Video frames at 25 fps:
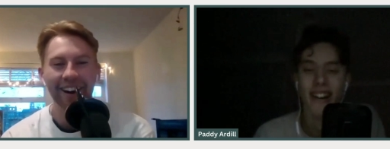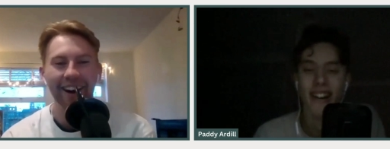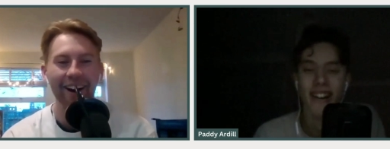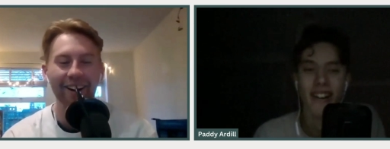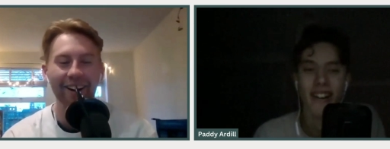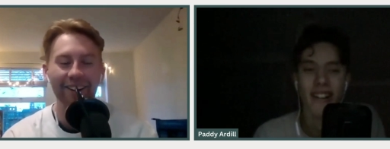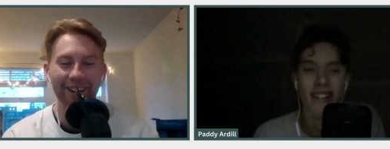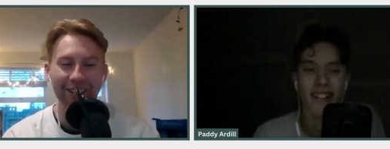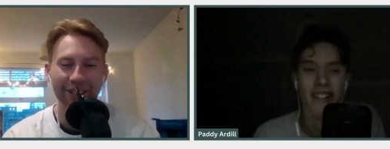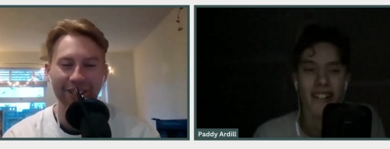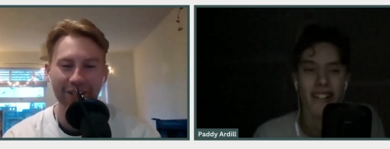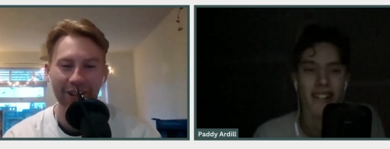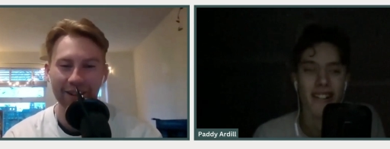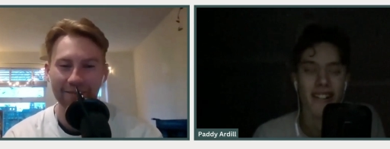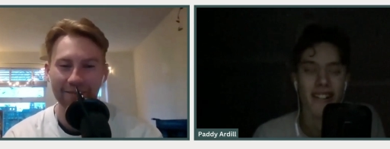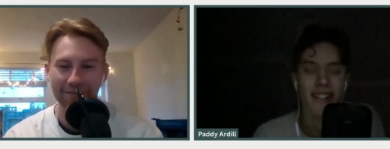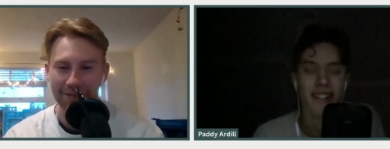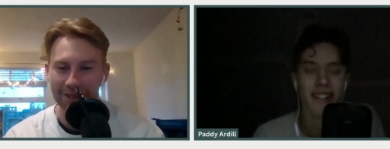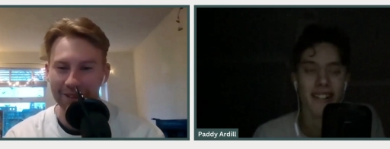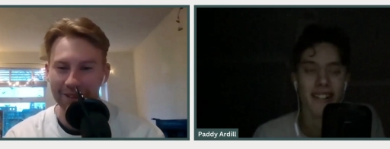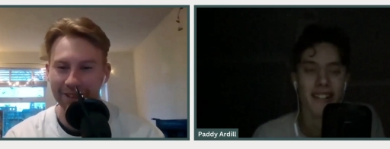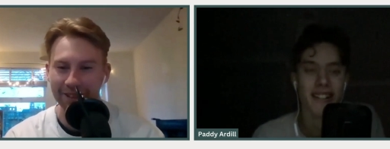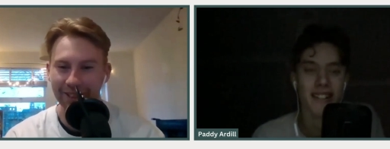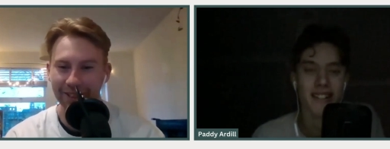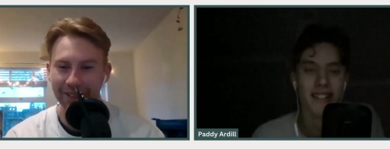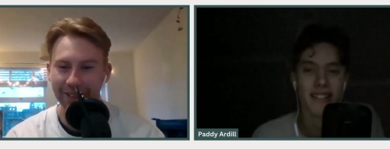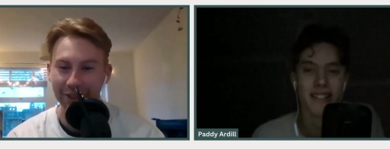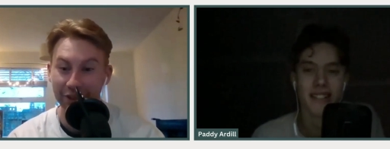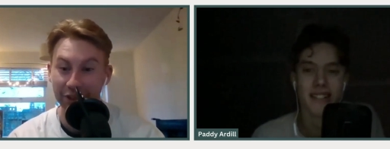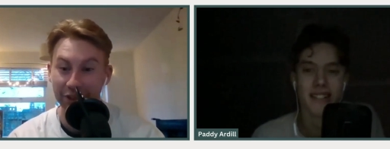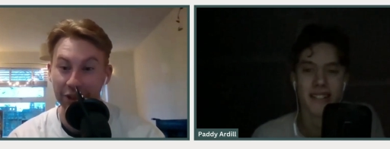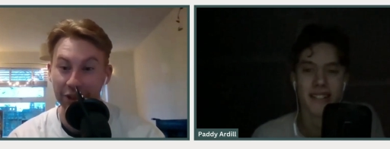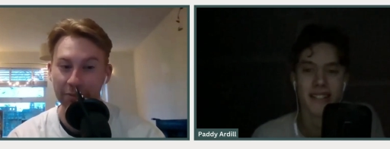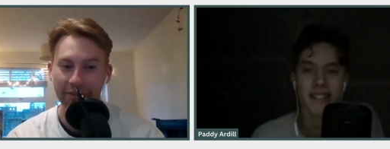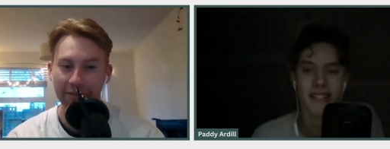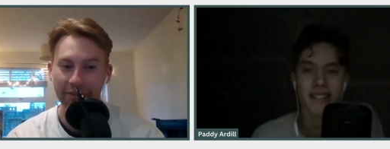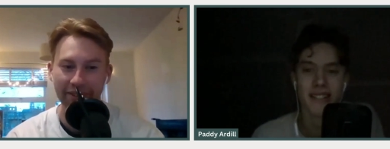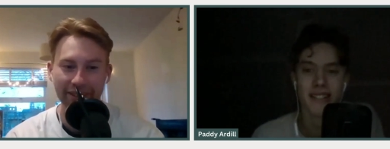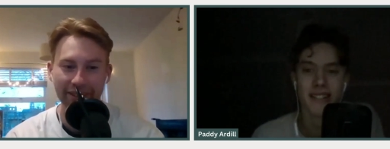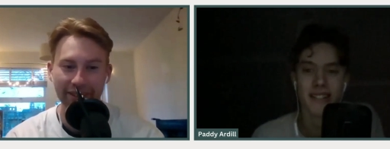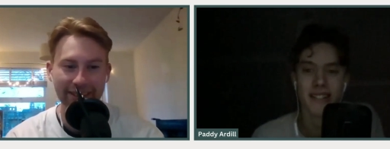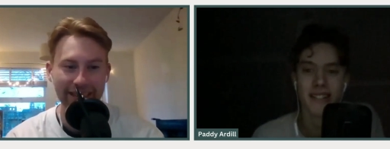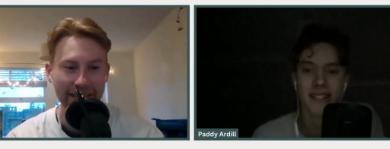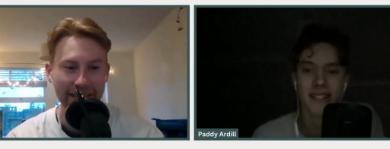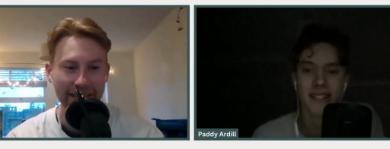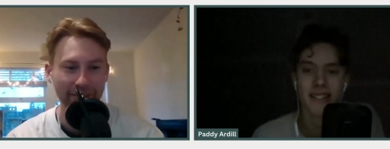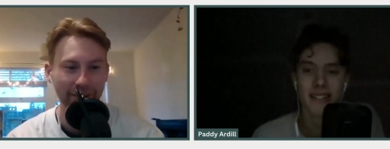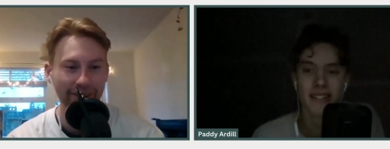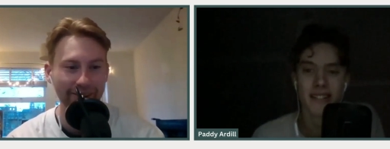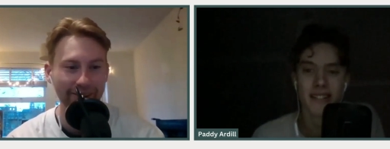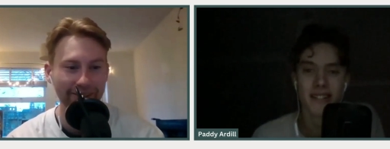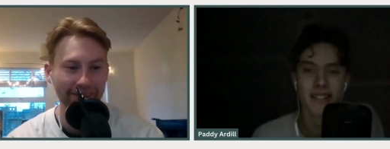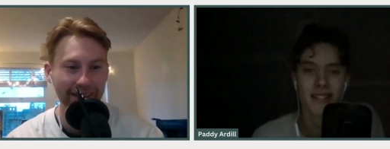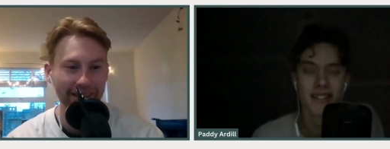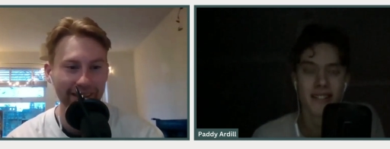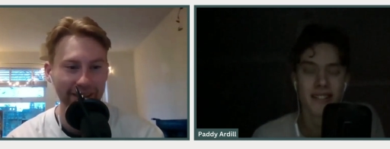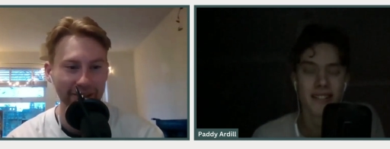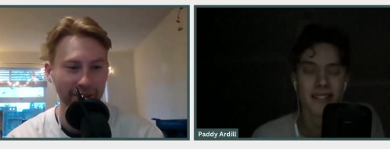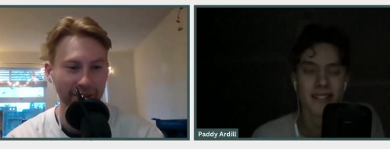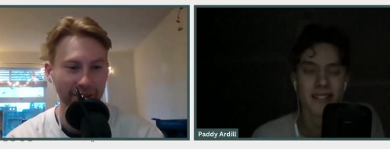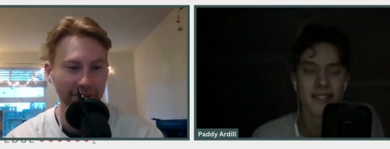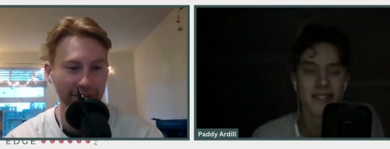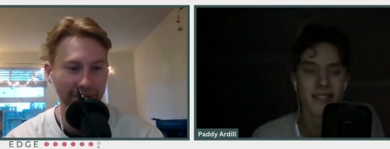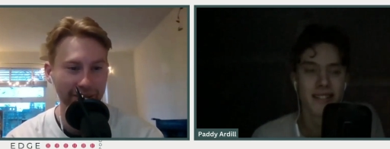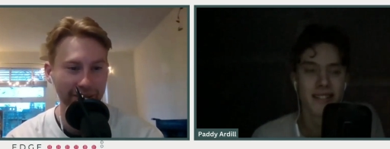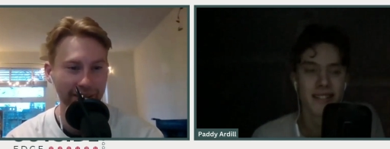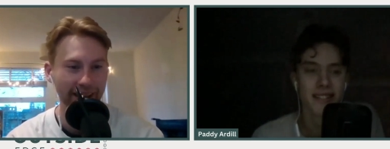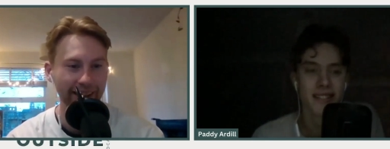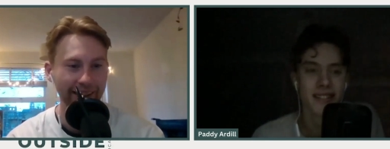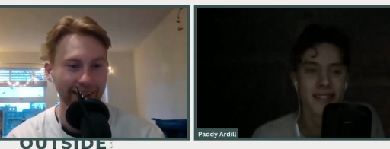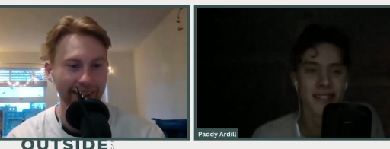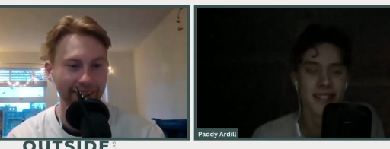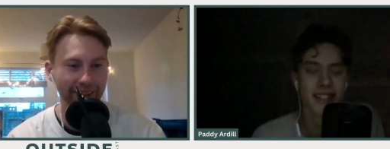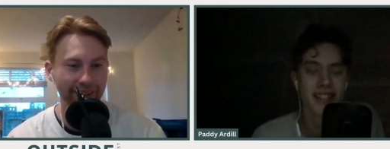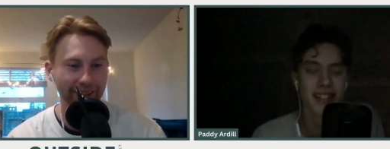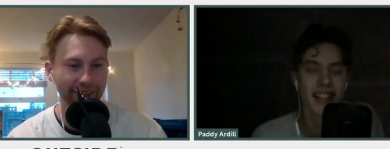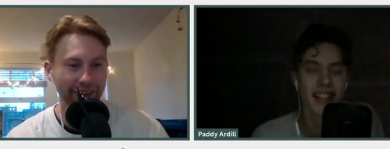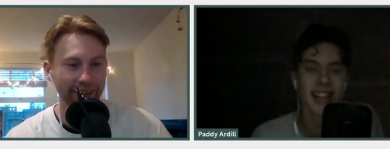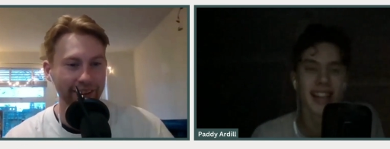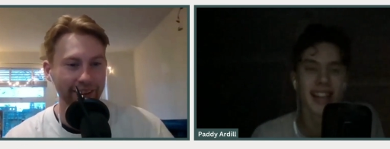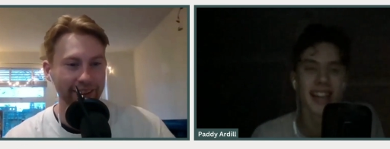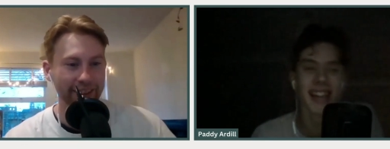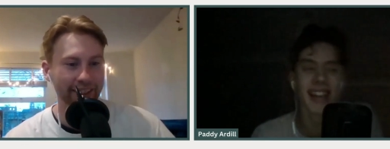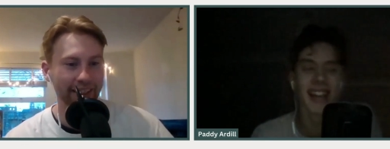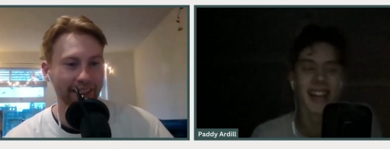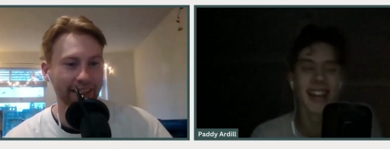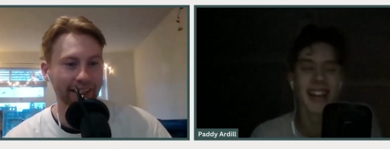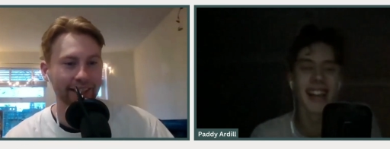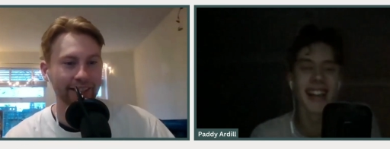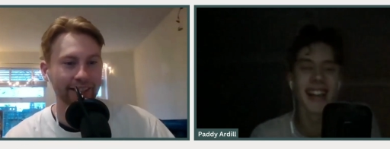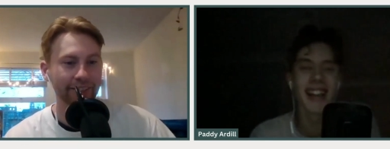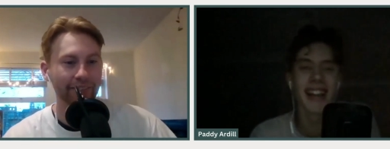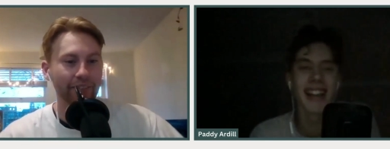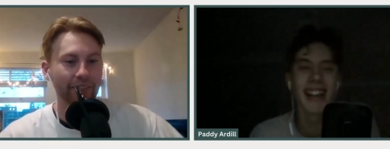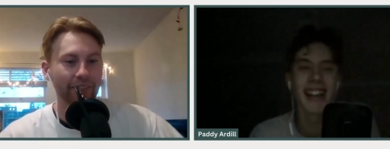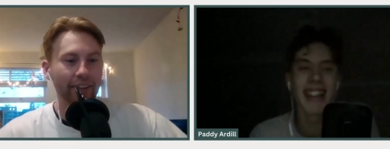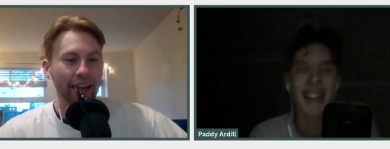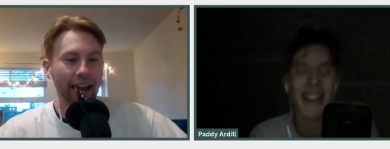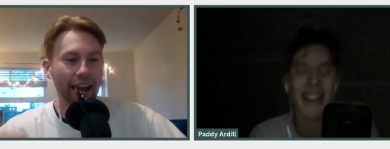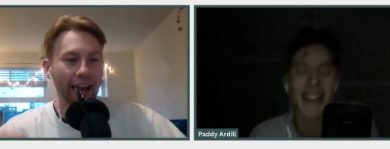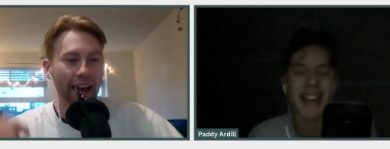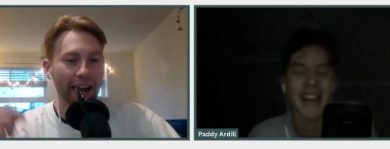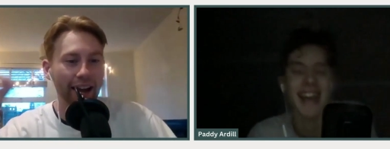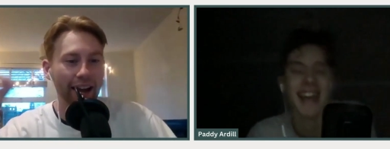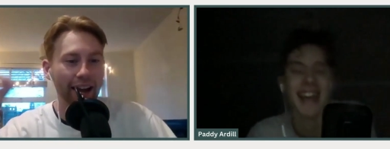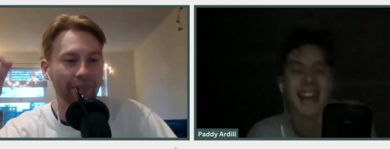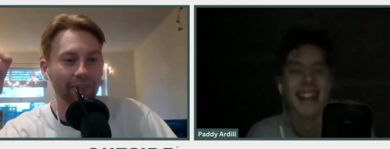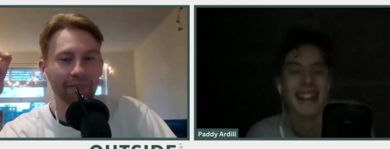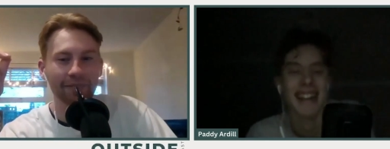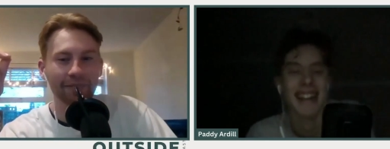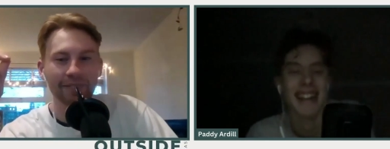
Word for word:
Speaker 1: I'm gonna try and put this on YouTube. If you can see my face when I do that, that was very entertaining. Um,